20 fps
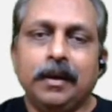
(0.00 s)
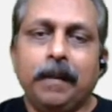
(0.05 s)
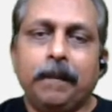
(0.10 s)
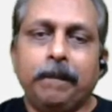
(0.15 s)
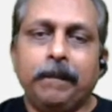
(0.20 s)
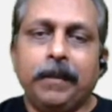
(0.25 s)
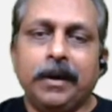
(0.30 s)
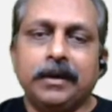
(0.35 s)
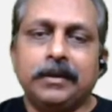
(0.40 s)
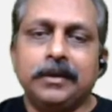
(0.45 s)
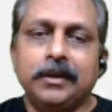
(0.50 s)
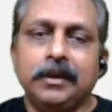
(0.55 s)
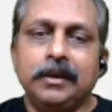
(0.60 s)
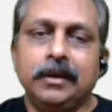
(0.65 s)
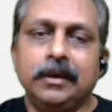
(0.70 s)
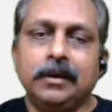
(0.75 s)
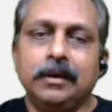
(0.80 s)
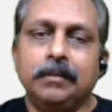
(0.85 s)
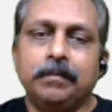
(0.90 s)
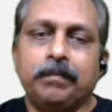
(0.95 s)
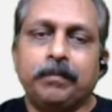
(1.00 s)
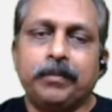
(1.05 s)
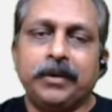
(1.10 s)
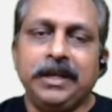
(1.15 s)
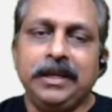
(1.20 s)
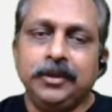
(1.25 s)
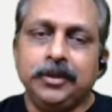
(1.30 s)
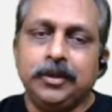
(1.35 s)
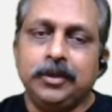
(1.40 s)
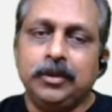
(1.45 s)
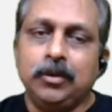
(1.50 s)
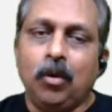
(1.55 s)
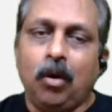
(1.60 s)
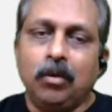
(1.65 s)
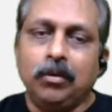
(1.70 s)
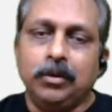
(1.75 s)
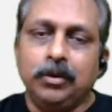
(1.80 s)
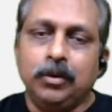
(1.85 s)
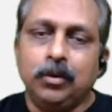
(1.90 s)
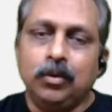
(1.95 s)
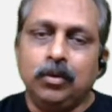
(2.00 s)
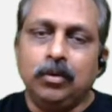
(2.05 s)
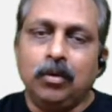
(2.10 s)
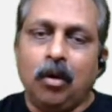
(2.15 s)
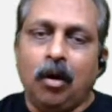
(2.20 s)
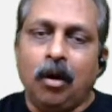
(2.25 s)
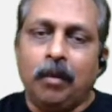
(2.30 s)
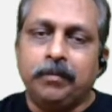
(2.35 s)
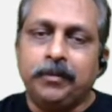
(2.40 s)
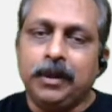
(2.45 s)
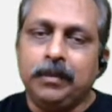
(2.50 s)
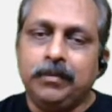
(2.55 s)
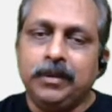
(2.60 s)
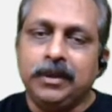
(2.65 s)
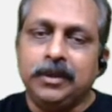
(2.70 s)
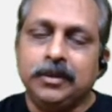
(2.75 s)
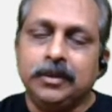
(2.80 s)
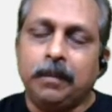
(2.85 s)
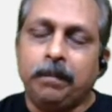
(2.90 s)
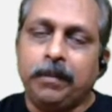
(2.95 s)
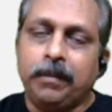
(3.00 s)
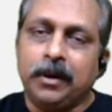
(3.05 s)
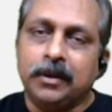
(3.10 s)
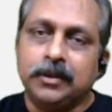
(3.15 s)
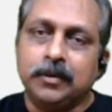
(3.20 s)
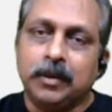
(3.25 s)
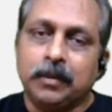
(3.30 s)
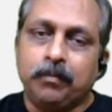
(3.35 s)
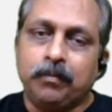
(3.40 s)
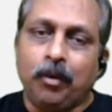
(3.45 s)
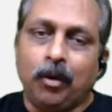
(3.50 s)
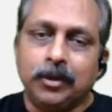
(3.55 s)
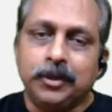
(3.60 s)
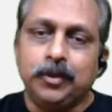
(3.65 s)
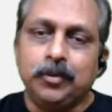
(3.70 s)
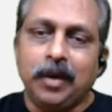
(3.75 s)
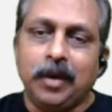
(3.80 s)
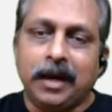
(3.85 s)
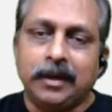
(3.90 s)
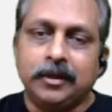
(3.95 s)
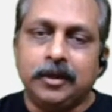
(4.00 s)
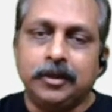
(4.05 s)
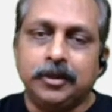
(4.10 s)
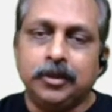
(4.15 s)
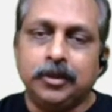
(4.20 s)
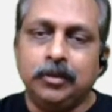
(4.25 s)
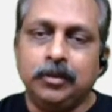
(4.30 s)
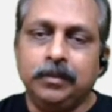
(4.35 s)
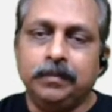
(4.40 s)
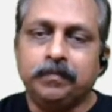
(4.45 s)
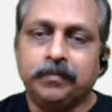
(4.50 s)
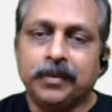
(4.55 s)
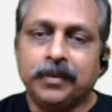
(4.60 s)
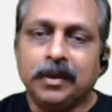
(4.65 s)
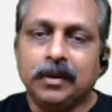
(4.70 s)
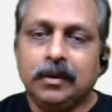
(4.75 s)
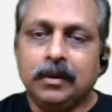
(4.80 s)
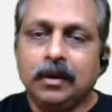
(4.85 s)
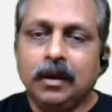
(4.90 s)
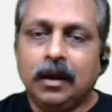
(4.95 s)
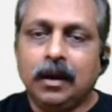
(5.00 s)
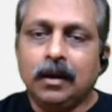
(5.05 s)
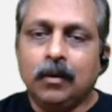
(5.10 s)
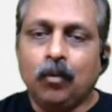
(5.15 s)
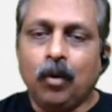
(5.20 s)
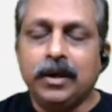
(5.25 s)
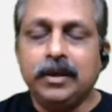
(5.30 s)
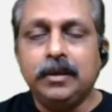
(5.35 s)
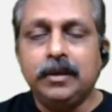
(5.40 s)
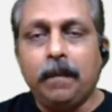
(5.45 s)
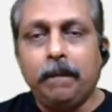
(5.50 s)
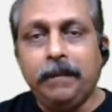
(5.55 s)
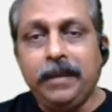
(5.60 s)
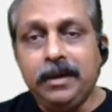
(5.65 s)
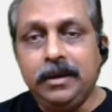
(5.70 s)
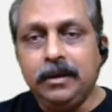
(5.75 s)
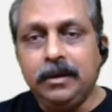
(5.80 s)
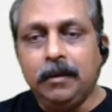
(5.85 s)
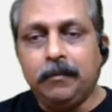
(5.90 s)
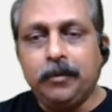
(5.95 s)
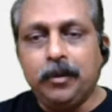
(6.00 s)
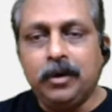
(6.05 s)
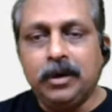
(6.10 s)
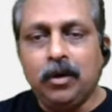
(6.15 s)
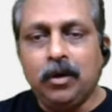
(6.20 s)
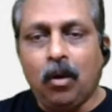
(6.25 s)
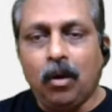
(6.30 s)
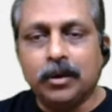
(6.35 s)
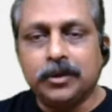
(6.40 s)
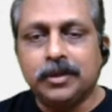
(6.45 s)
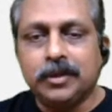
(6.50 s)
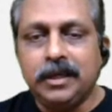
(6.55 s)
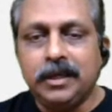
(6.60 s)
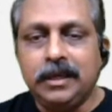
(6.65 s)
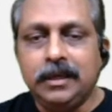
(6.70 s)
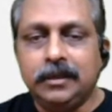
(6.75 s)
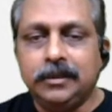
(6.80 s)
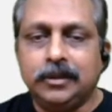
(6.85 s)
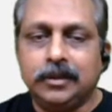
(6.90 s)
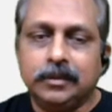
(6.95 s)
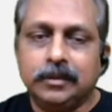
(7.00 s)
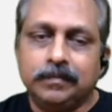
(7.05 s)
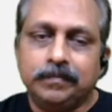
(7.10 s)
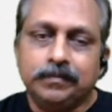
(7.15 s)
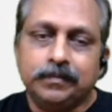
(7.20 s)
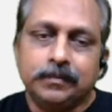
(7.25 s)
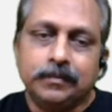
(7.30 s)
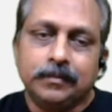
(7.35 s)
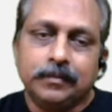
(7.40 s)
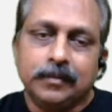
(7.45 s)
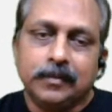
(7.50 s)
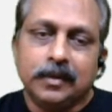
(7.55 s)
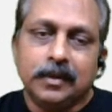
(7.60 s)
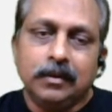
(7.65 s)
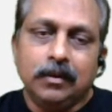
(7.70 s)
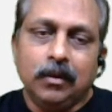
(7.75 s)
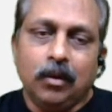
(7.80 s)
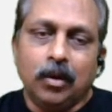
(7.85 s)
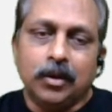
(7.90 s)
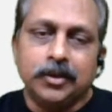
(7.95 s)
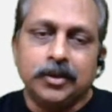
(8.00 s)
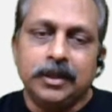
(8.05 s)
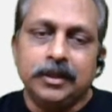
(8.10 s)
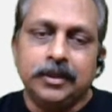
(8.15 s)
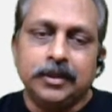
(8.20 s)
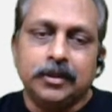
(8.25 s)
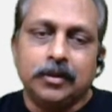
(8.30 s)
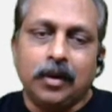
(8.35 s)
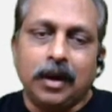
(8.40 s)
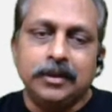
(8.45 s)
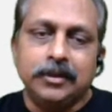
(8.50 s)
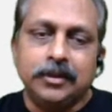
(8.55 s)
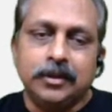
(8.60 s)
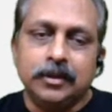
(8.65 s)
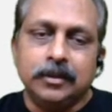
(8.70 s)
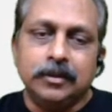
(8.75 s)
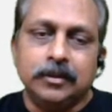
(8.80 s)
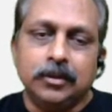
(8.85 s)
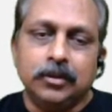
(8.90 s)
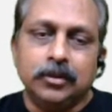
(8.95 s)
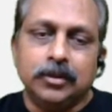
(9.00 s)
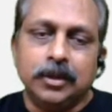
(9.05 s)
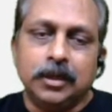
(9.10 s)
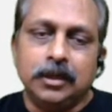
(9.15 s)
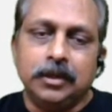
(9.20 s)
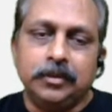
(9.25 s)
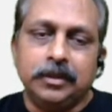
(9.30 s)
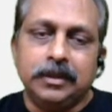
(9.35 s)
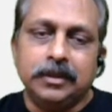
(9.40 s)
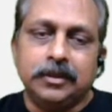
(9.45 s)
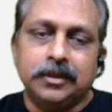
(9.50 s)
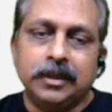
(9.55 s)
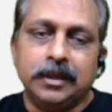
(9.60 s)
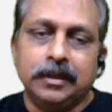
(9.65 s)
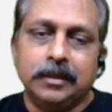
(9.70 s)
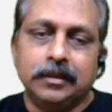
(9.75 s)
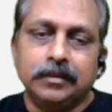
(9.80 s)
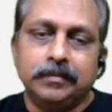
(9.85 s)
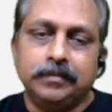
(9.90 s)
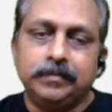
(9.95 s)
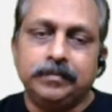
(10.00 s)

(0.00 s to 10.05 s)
But priest, you all know, optimist, a person with positive attitude. What is the meaning of the word hostage? Hostage crisis, usually we say.